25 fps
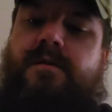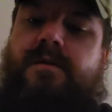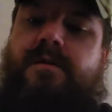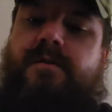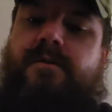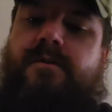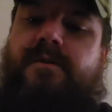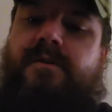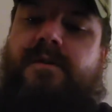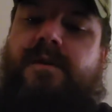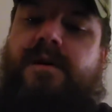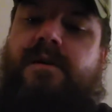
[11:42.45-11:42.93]

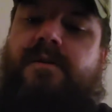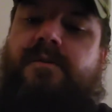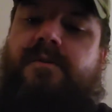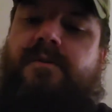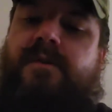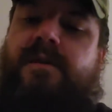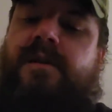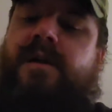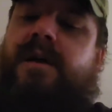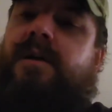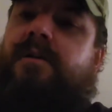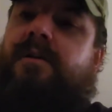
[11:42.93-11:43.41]
and such,
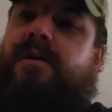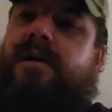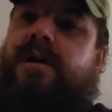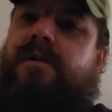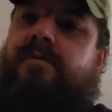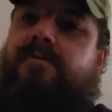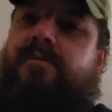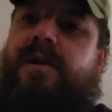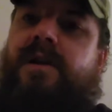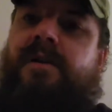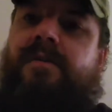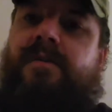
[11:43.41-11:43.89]
and I
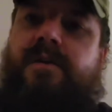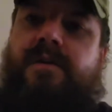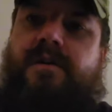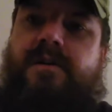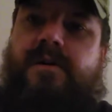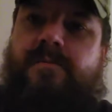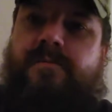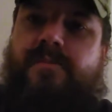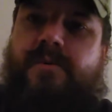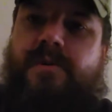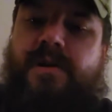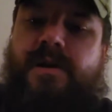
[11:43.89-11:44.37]
ran the
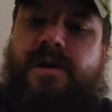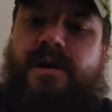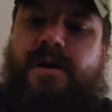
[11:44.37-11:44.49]
company.